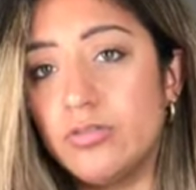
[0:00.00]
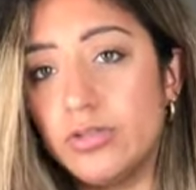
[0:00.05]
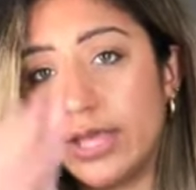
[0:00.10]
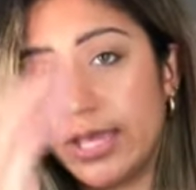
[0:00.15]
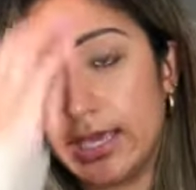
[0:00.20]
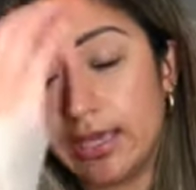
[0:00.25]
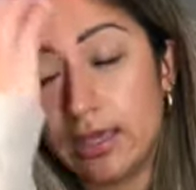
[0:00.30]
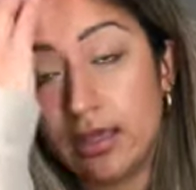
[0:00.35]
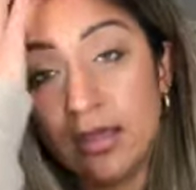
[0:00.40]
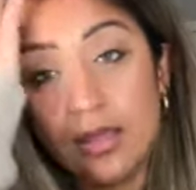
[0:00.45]

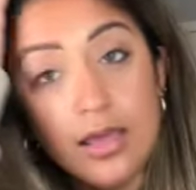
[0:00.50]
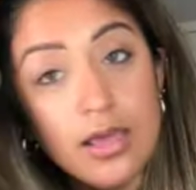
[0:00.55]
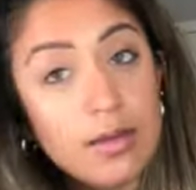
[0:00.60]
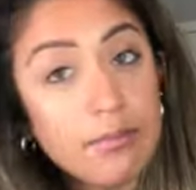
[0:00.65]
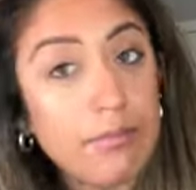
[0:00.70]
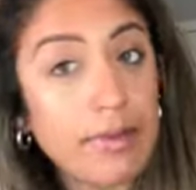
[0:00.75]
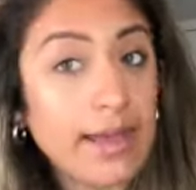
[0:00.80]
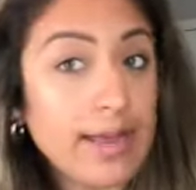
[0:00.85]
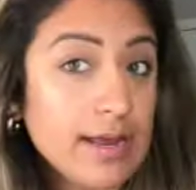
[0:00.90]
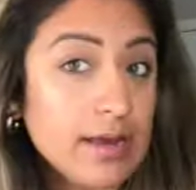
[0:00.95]
Like,
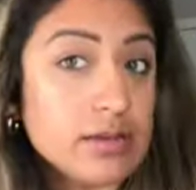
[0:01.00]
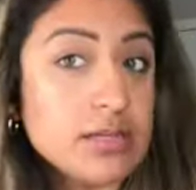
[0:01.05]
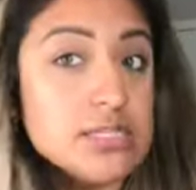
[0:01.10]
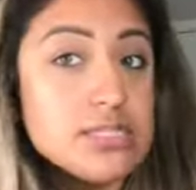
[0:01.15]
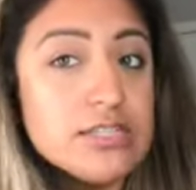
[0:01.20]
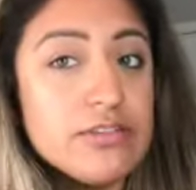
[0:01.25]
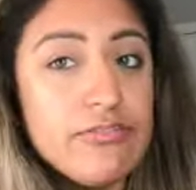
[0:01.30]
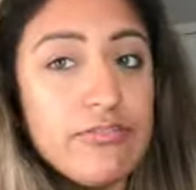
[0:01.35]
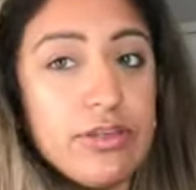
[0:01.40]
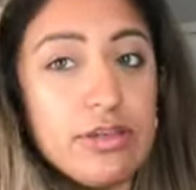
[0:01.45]
my hair
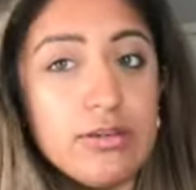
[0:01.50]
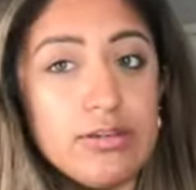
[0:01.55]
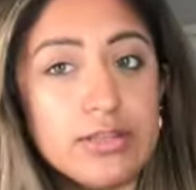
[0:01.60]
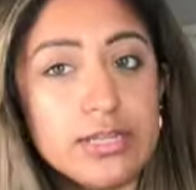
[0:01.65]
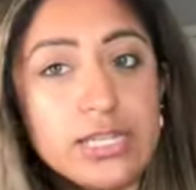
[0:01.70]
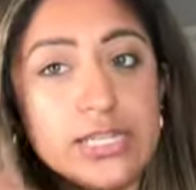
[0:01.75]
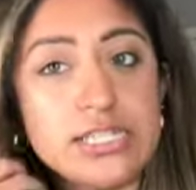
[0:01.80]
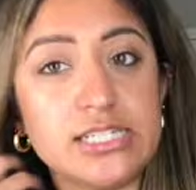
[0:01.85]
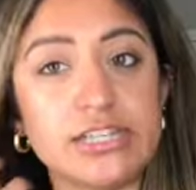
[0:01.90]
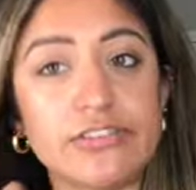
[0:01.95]
doesn't feel
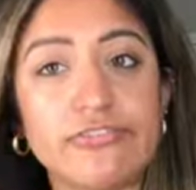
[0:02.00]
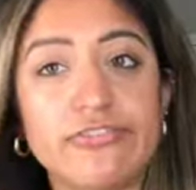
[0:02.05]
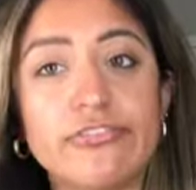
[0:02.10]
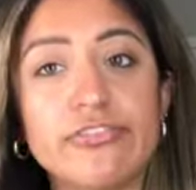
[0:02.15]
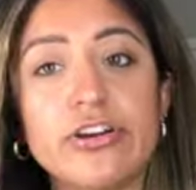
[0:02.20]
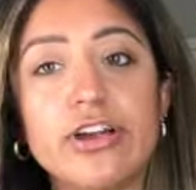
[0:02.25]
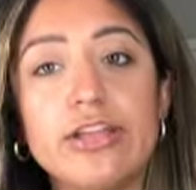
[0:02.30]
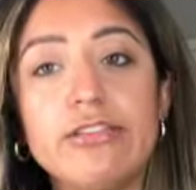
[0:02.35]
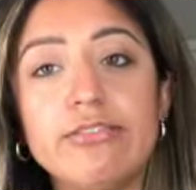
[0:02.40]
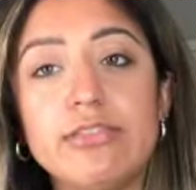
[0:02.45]
any
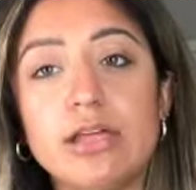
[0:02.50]
different